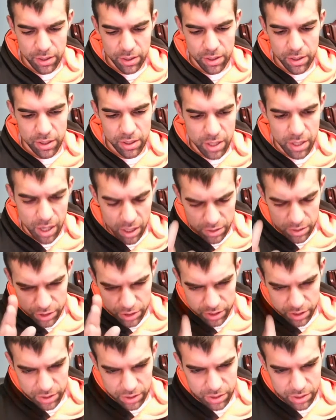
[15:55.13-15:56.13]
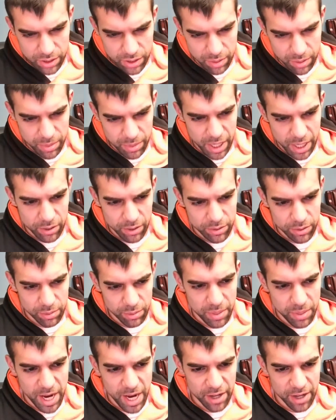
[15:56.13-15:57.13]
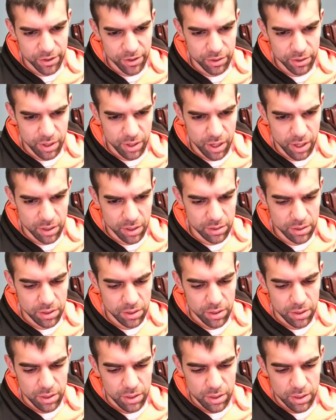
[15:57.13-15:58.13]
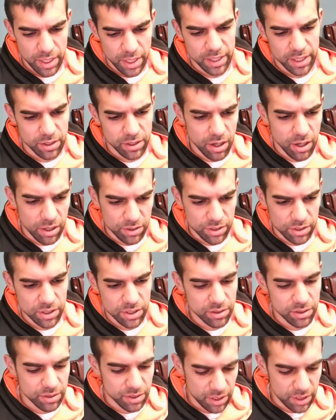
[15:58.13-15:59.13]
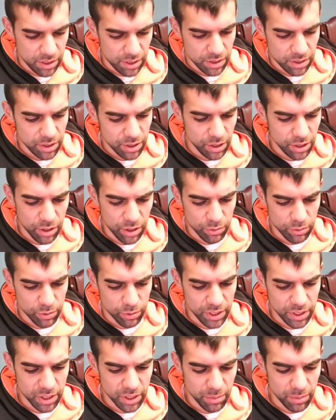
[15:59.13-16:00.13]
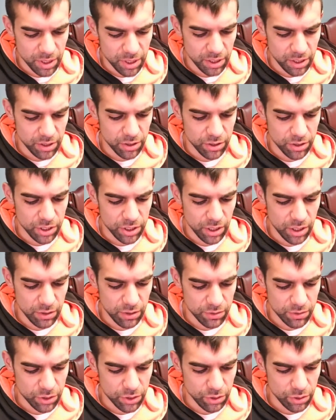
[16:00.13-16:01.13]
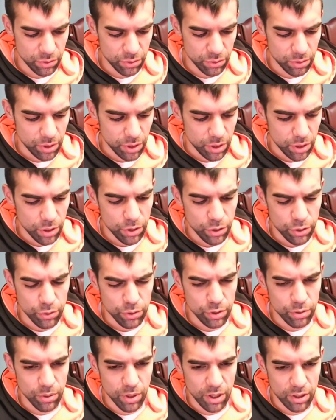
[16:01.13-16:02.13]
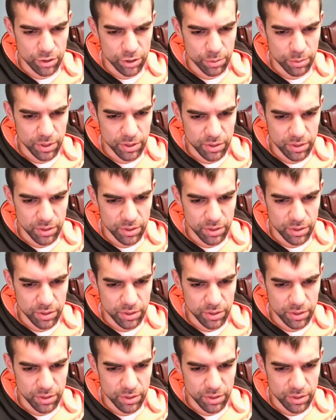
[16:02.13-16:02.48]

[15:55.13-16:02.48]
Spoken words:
conscious about the path you're on, and constantly, recommitting yourself to who you ultimately